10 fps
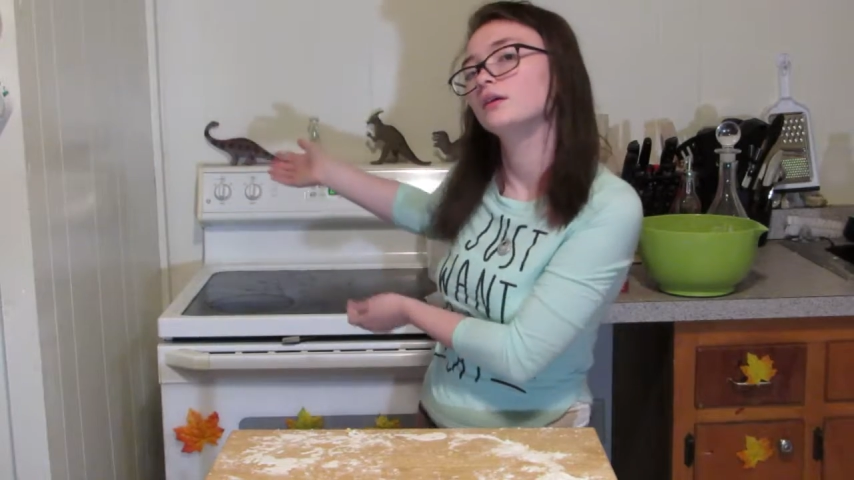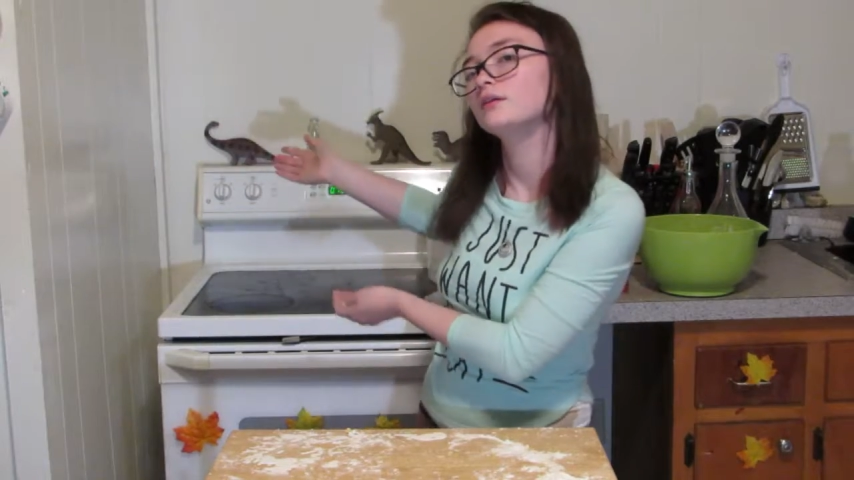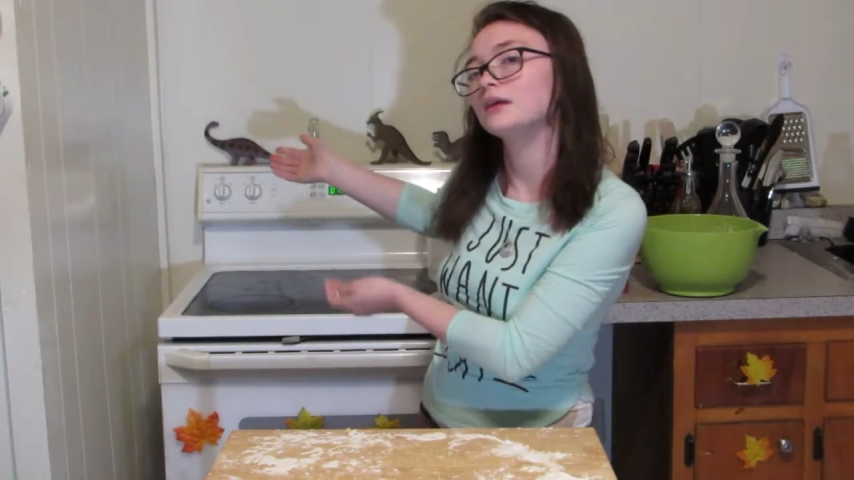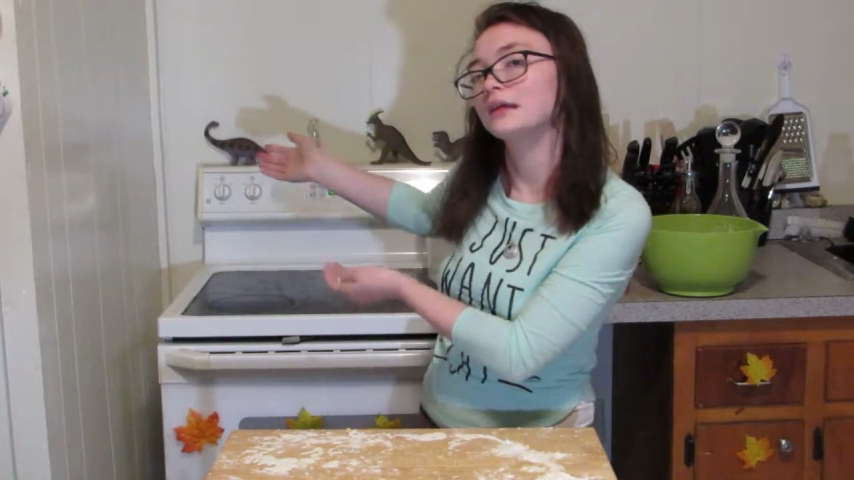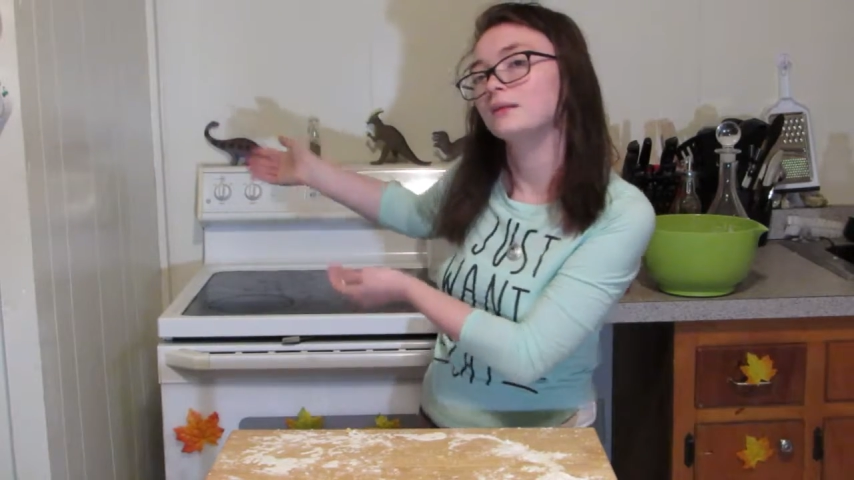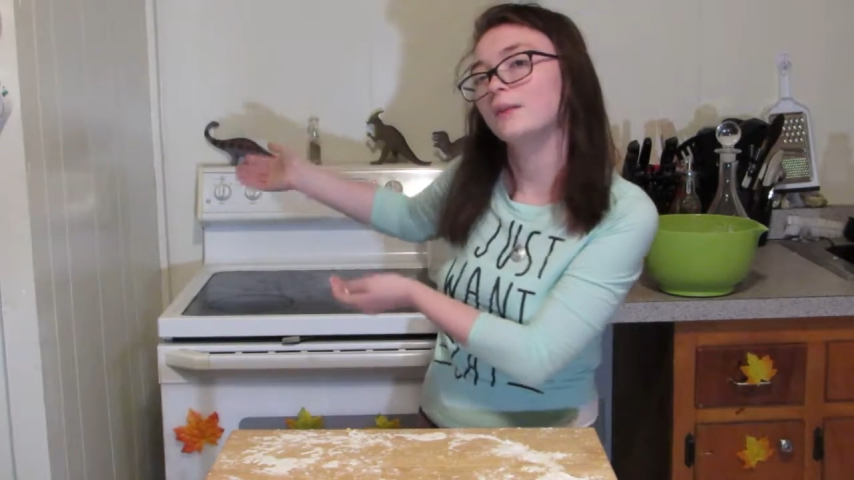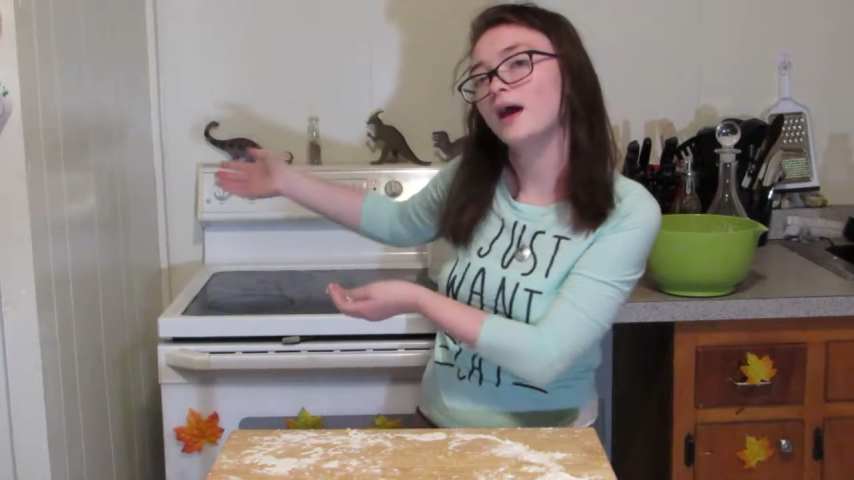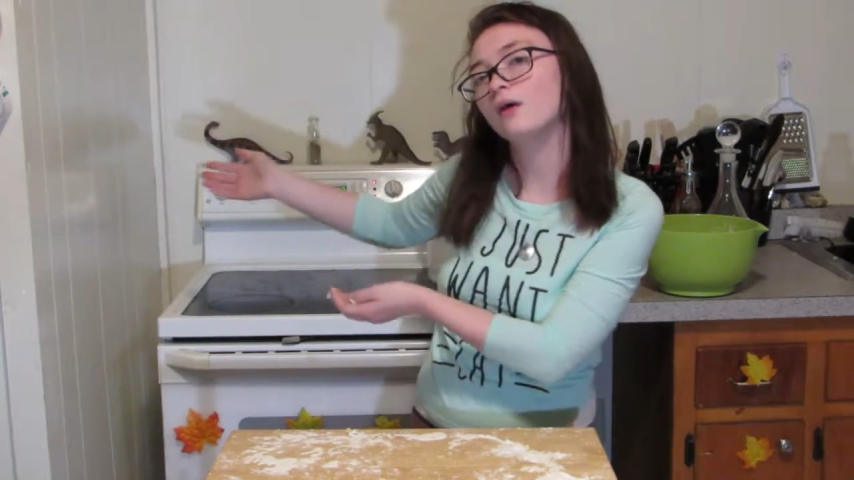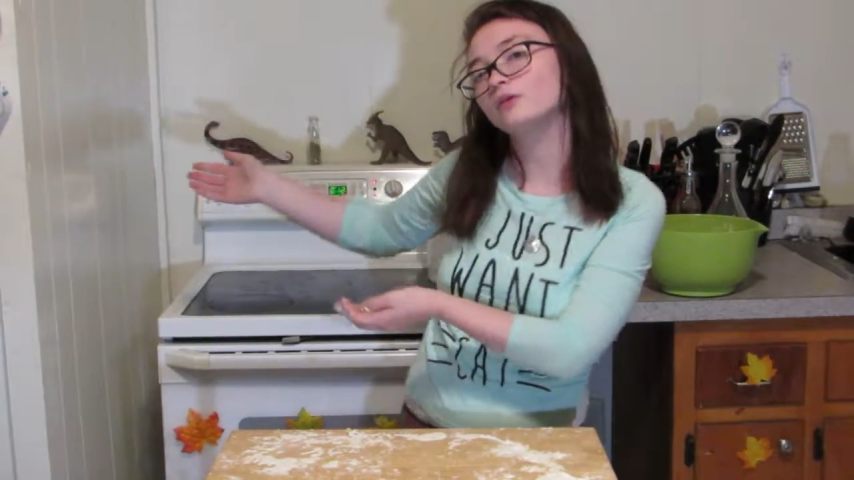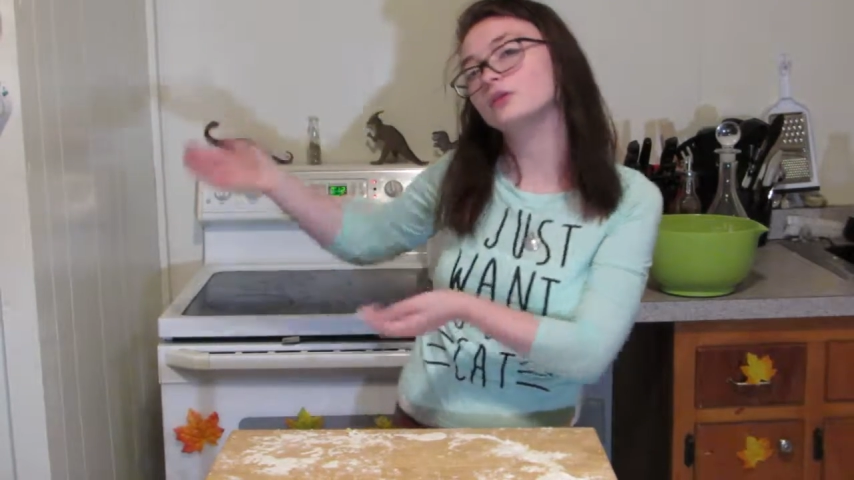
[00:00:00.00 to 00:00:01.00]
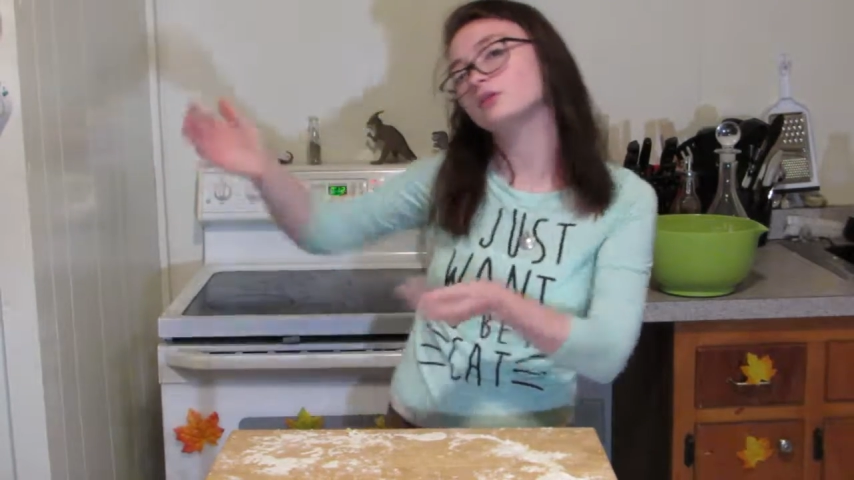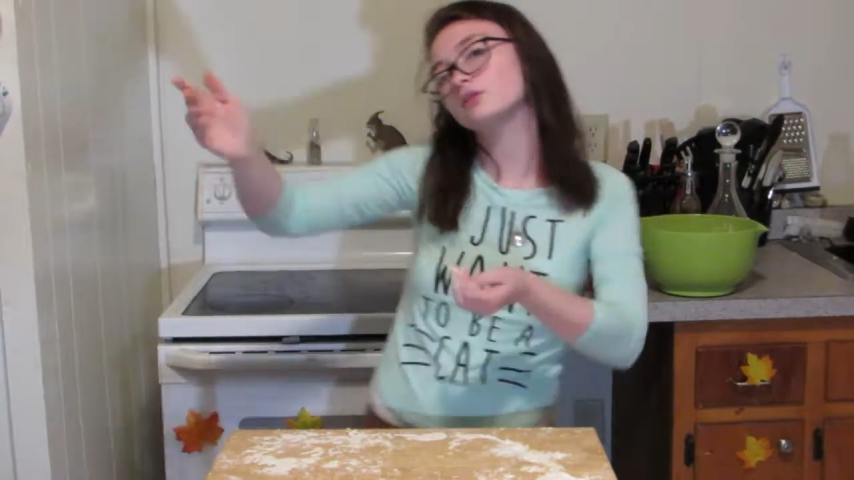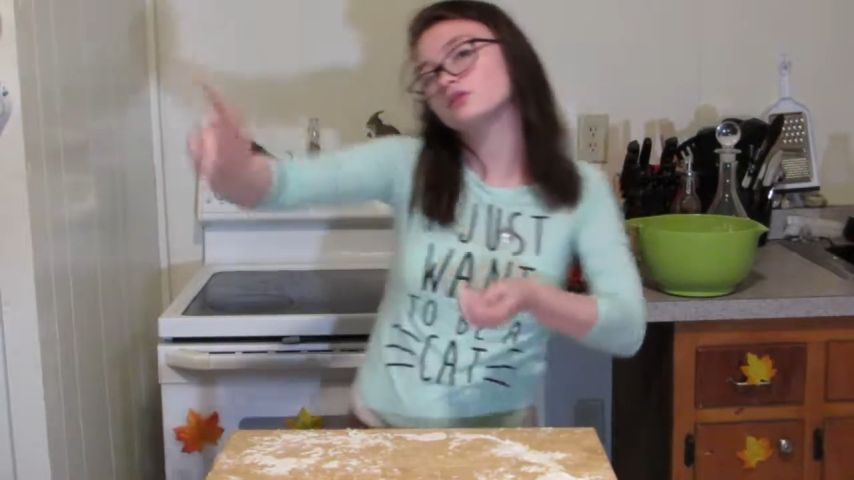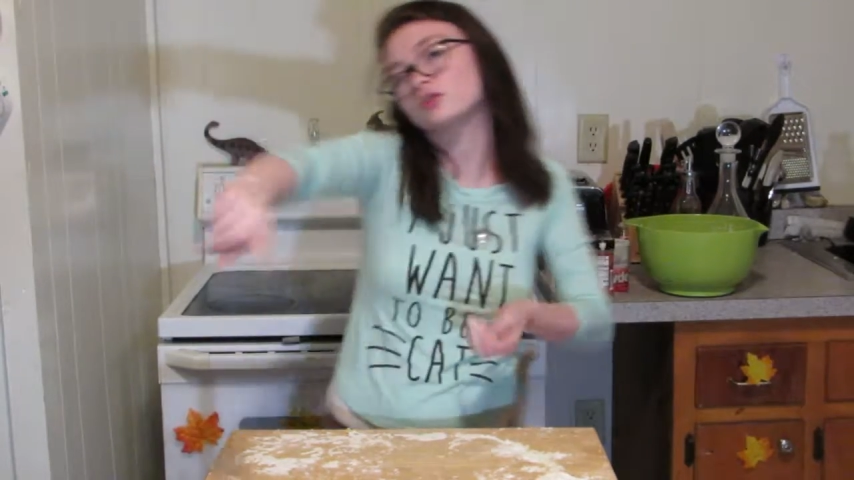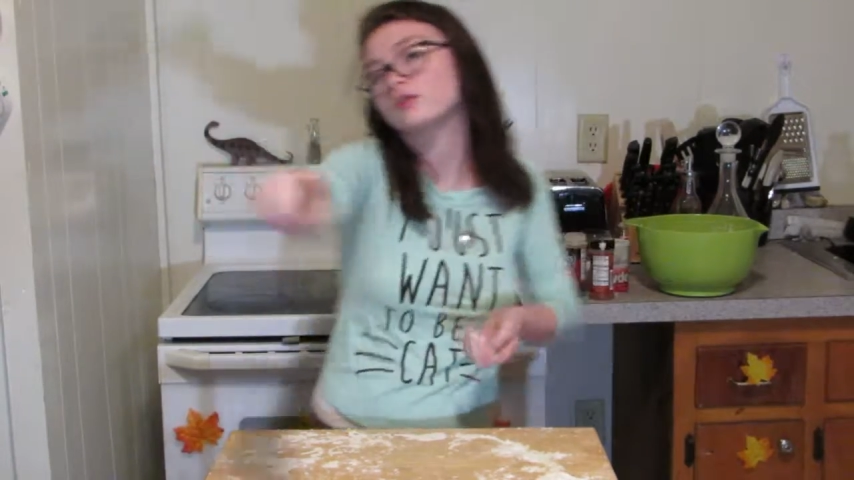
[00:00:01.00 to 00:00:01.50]
to get them out
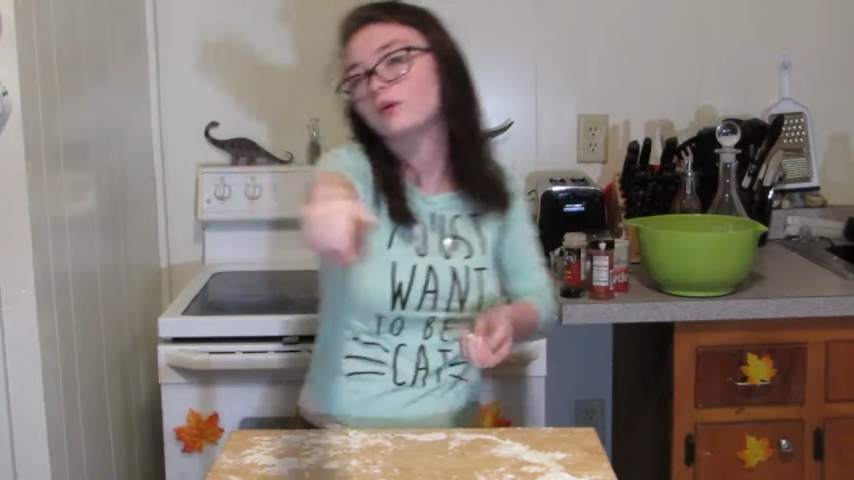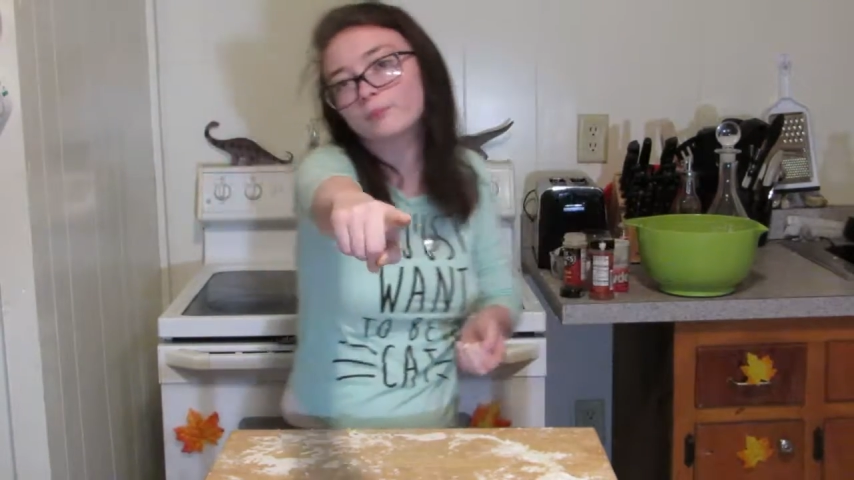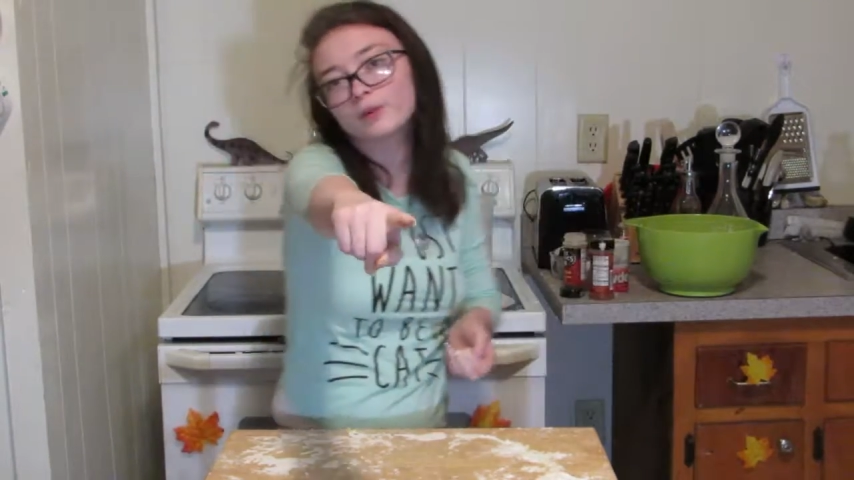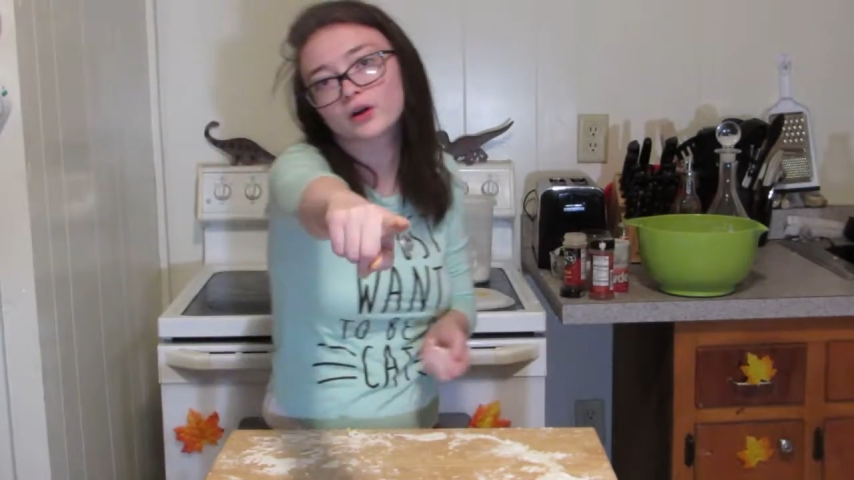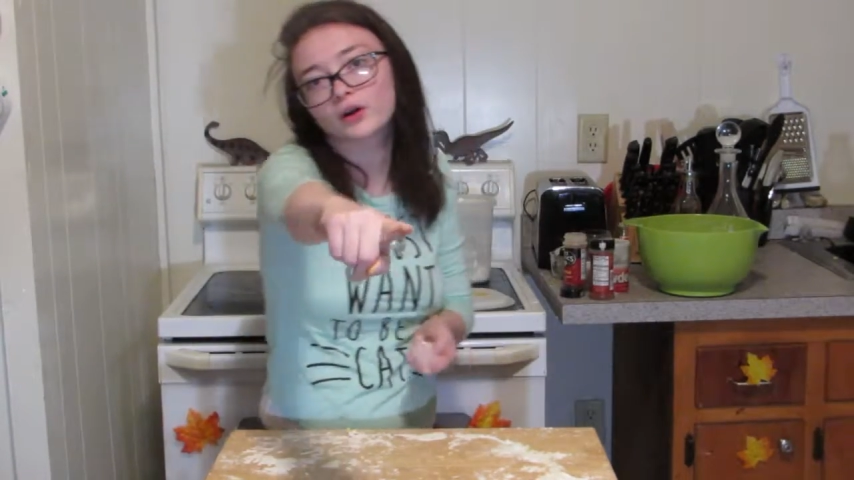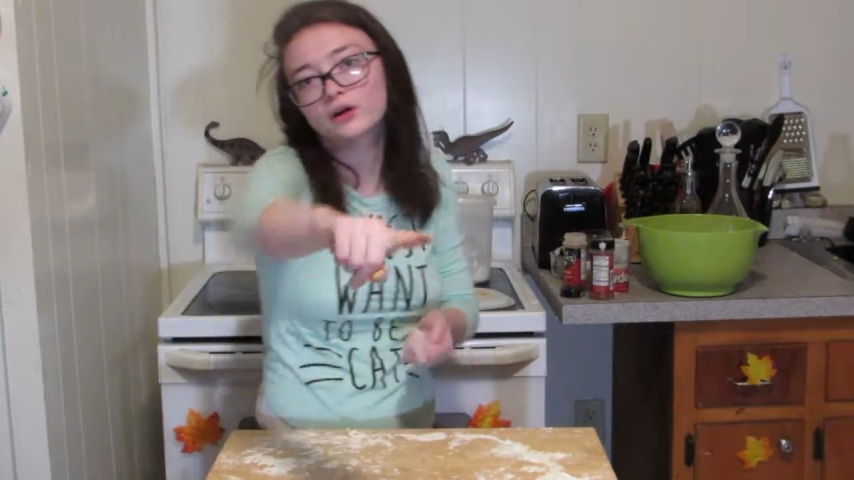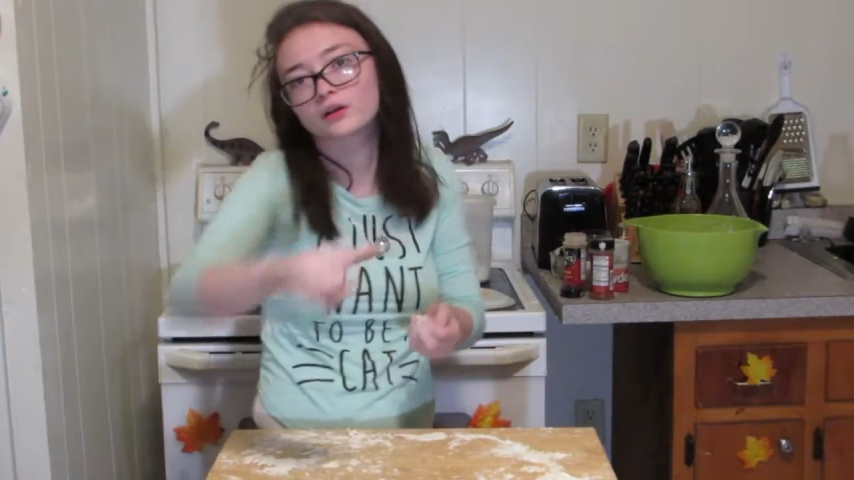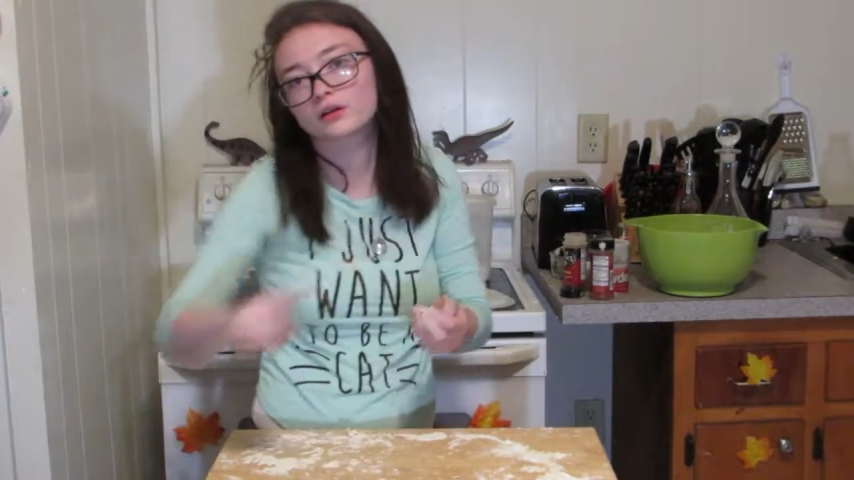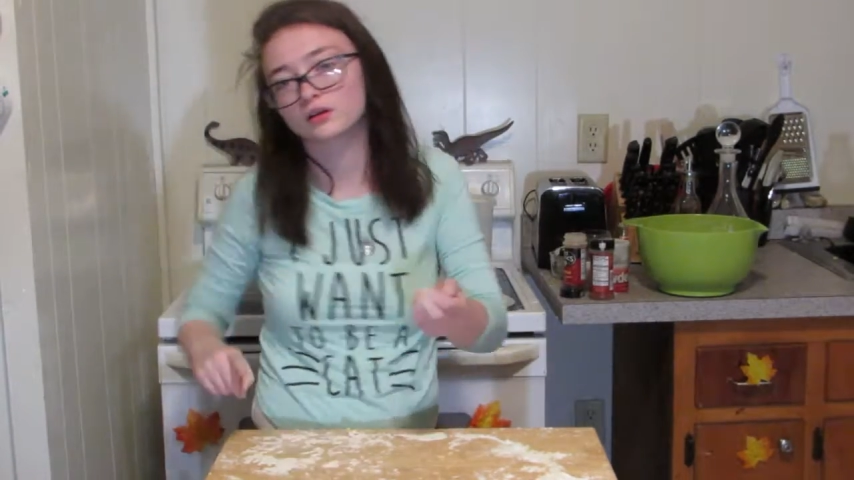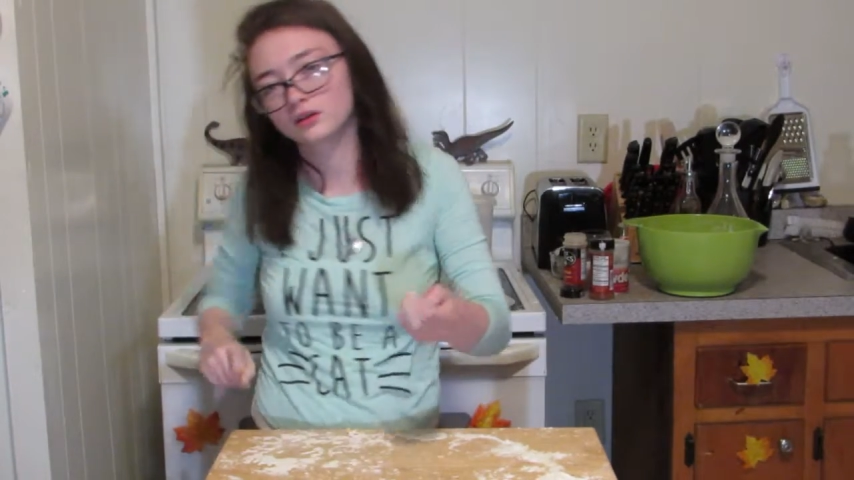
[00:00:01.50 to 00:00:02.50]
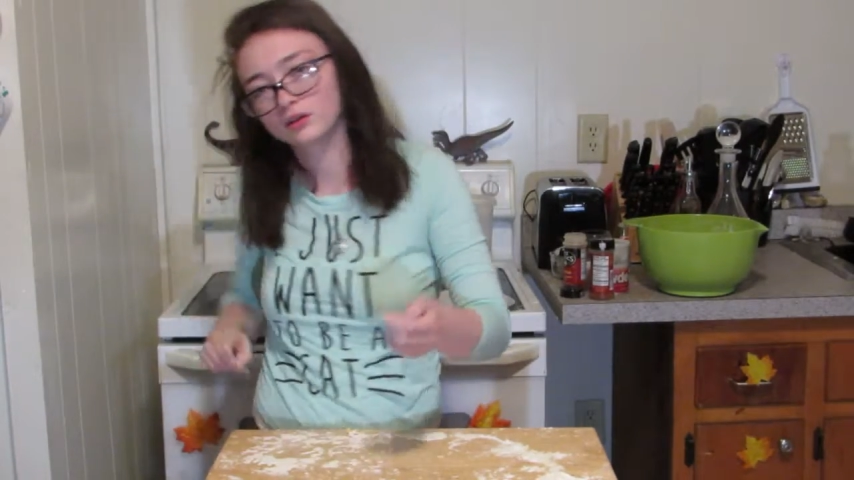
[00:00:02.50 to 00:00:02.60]
so they don't burn.